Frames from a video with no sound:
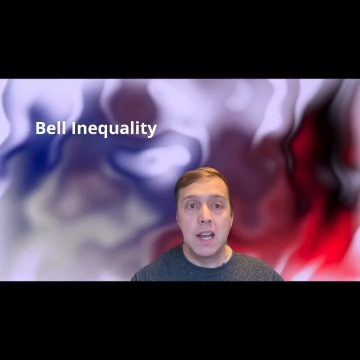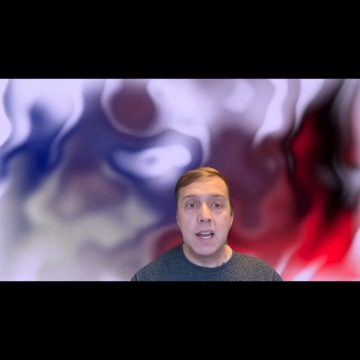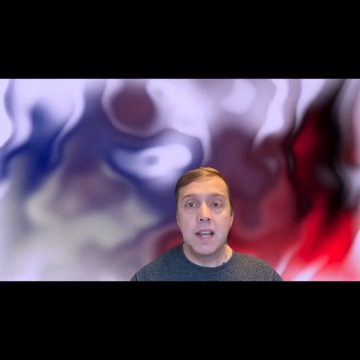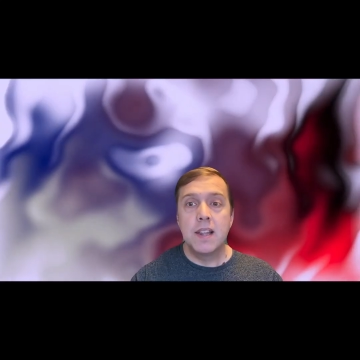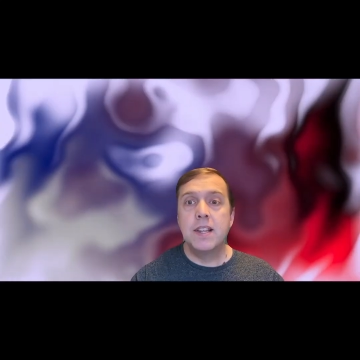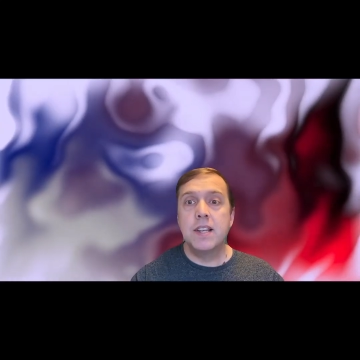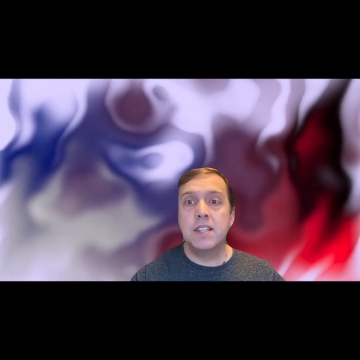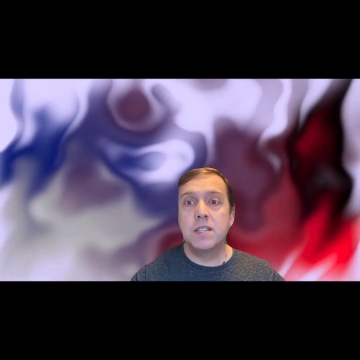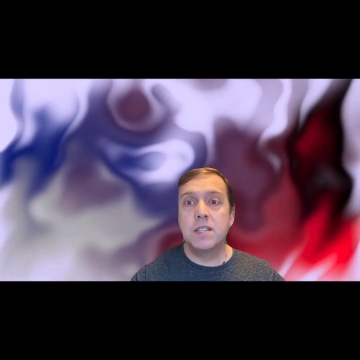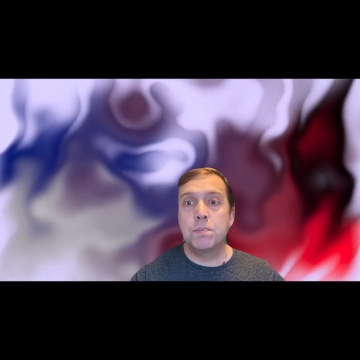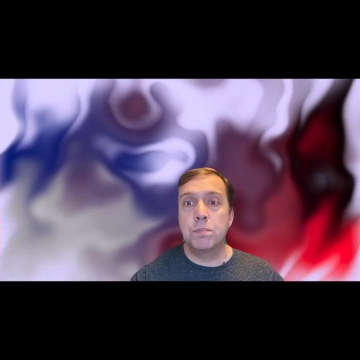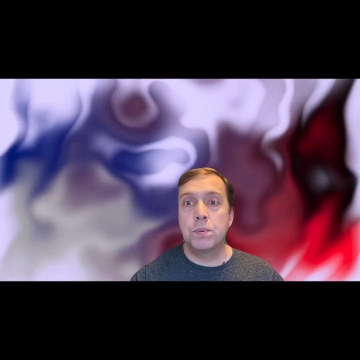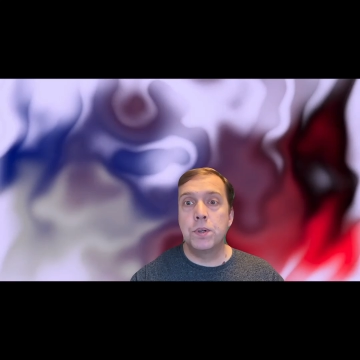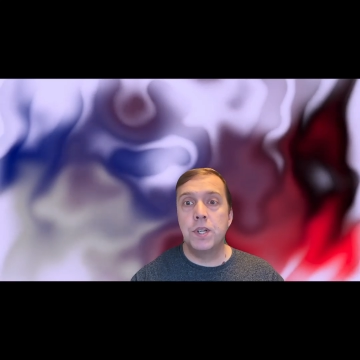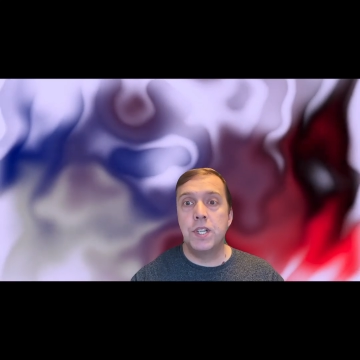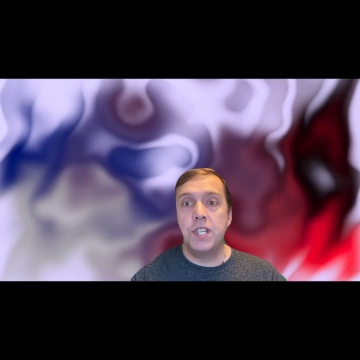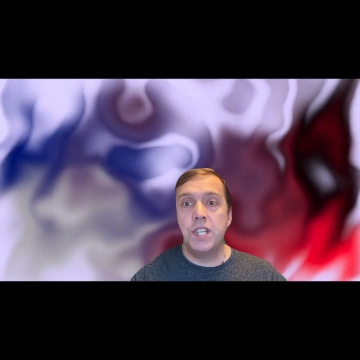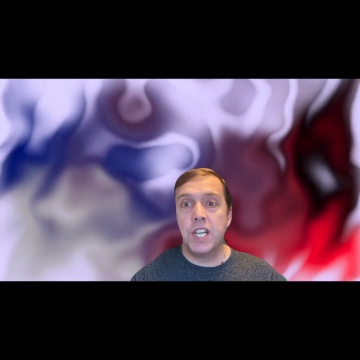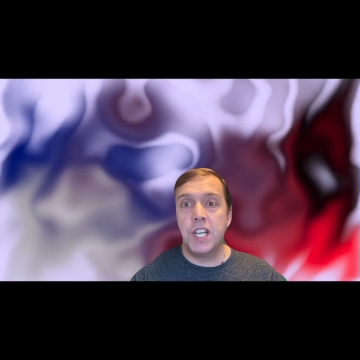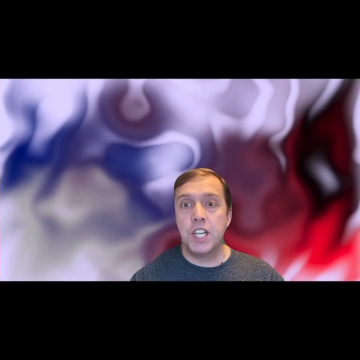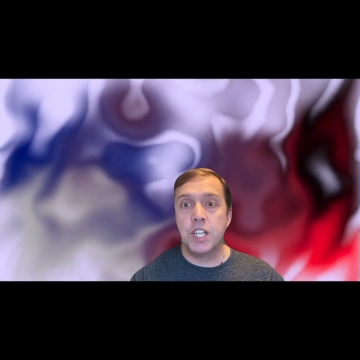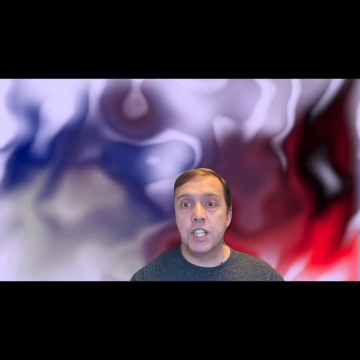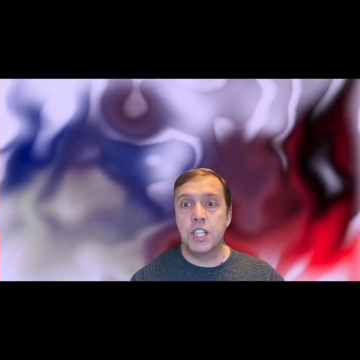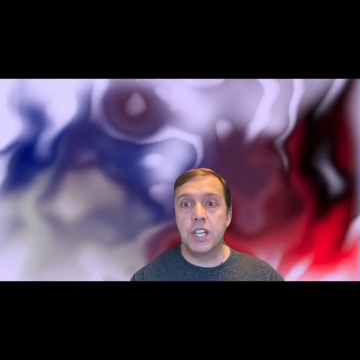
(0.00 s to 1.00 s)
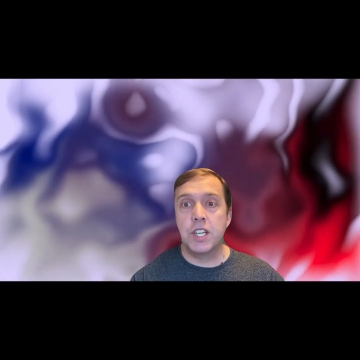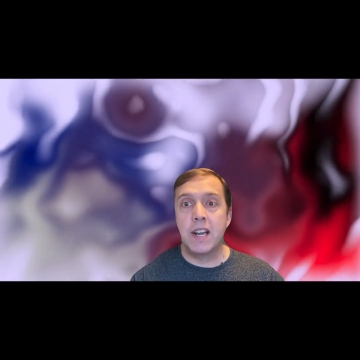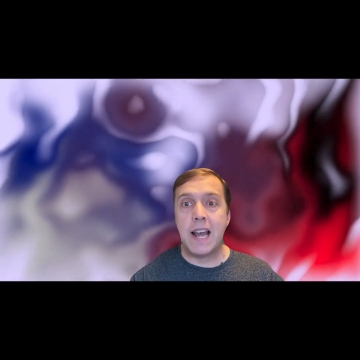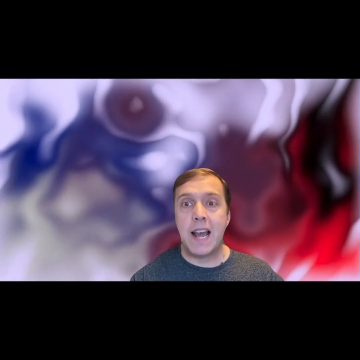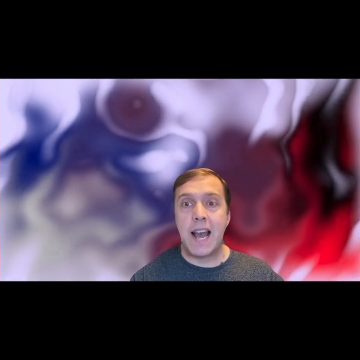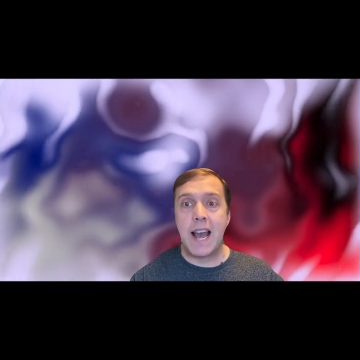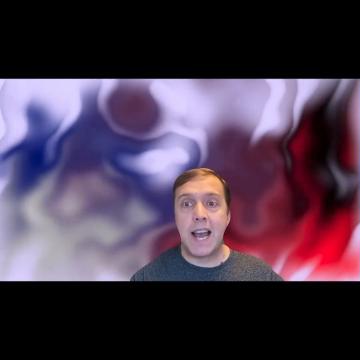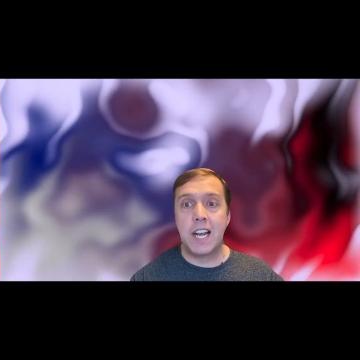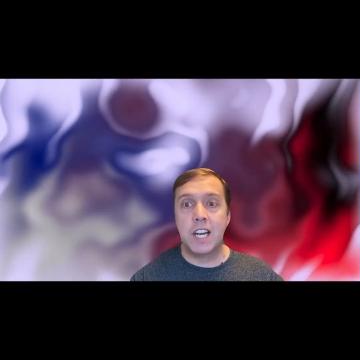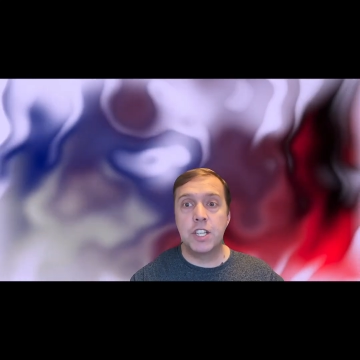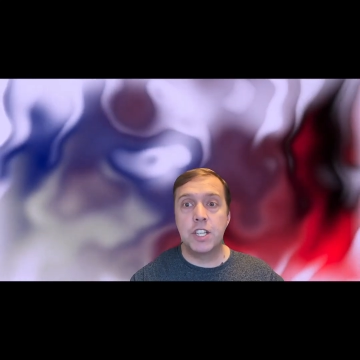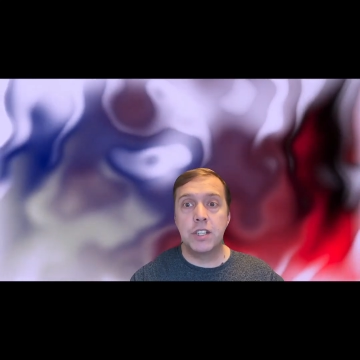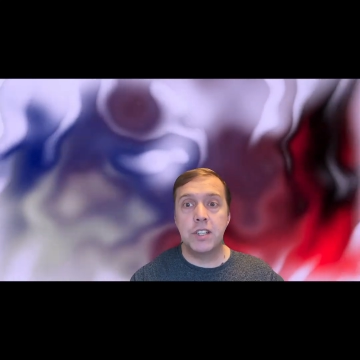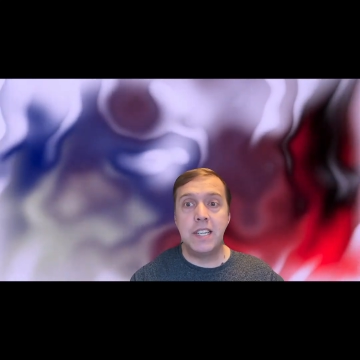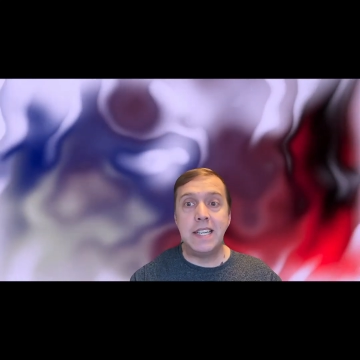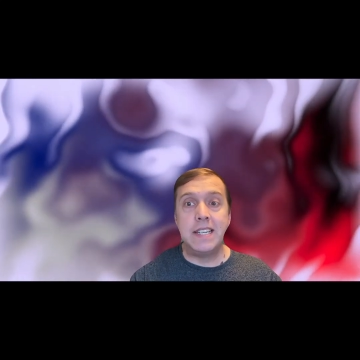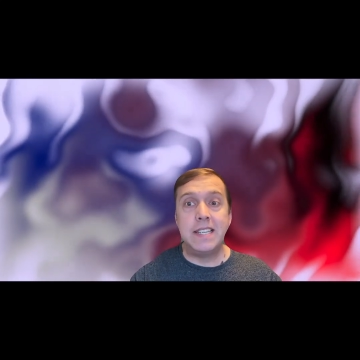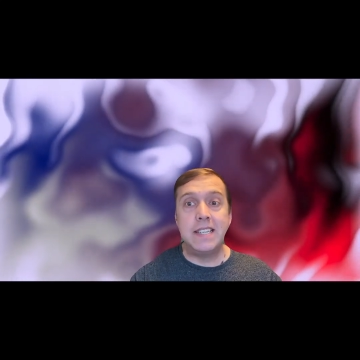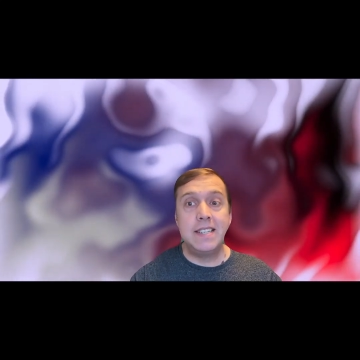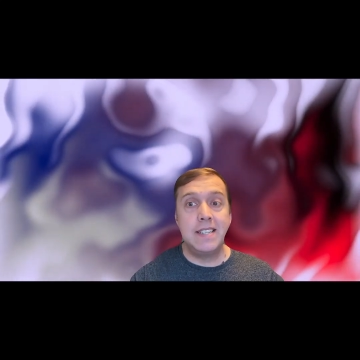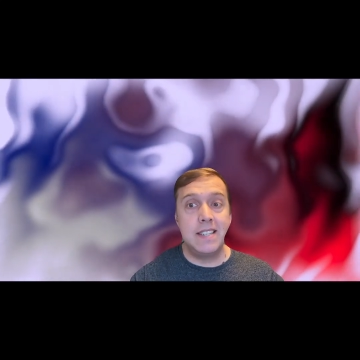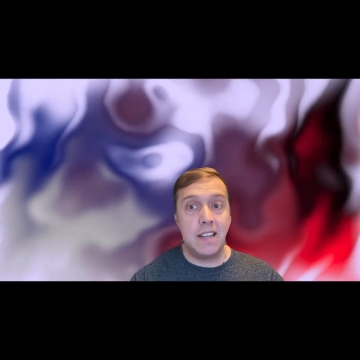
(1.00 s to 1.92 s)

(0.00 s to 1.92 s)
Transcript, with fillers: This prediction actually